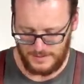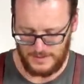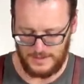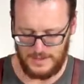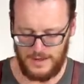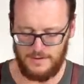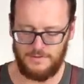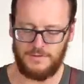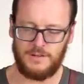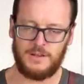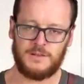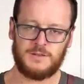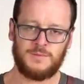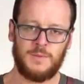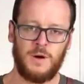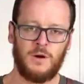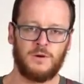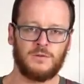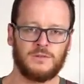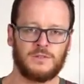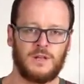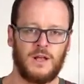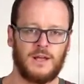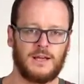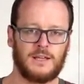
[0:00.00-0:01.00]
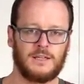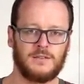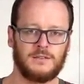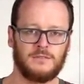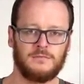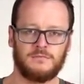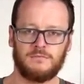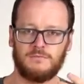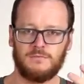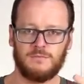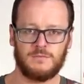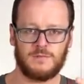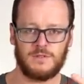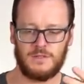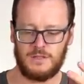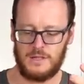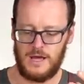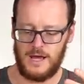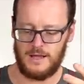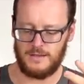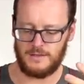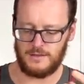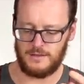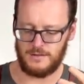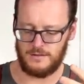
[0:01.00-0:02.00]
Definitely smells like
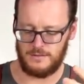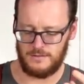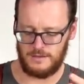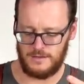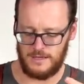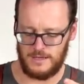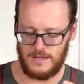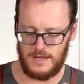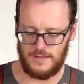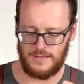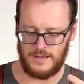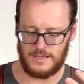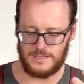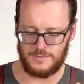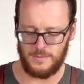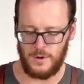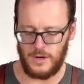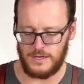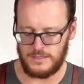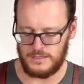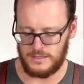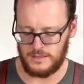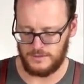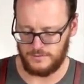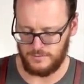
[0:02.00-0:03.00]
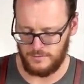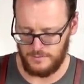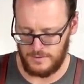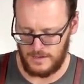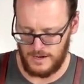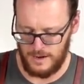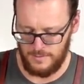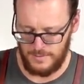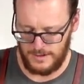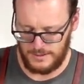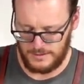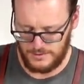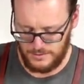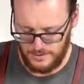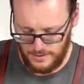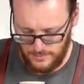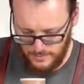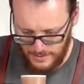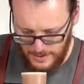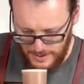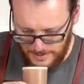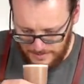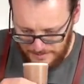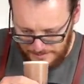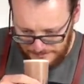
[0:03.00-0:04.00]
that, you get that spiciness from the nutmeg straight
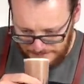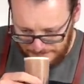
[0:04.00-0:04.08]
away.